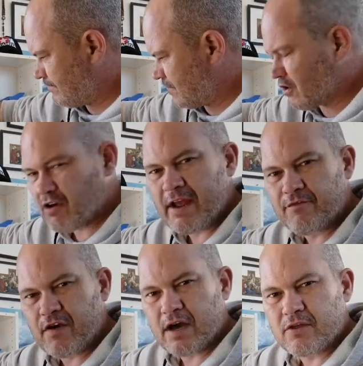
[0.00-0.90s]
the
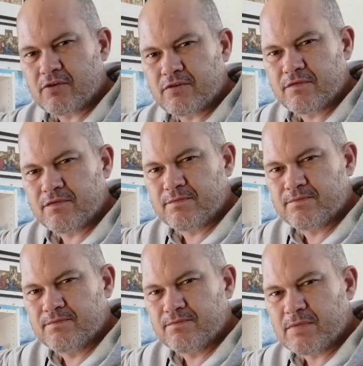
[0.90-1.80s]
grandfather of
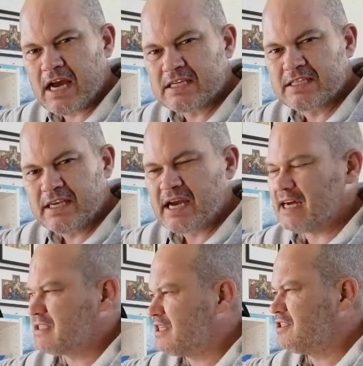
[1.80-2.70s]
RC
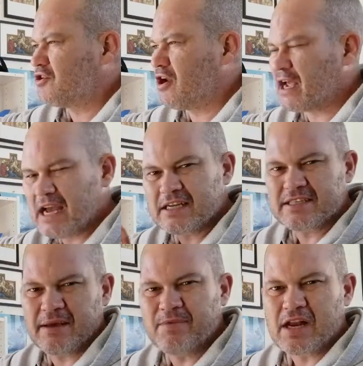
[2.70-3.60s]
cars, these kind of cars,
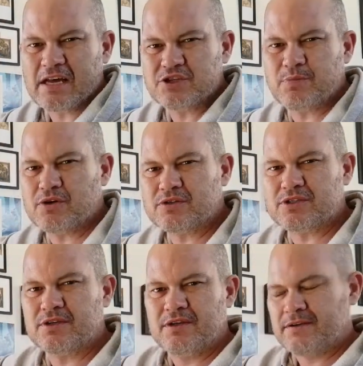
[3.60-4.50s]
the
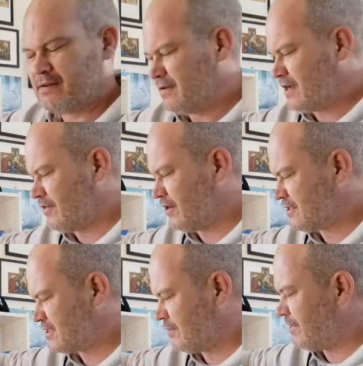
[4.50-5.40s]
Lunchbox and
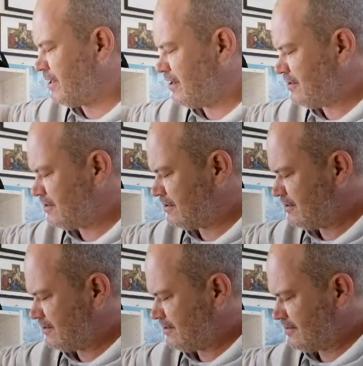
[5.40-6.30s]
those Tamiya
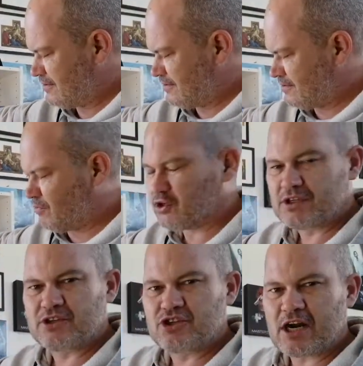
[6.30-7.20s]

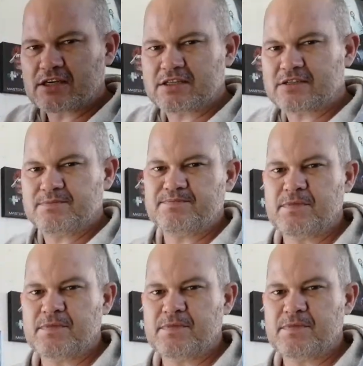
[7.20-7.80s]
monster trucks.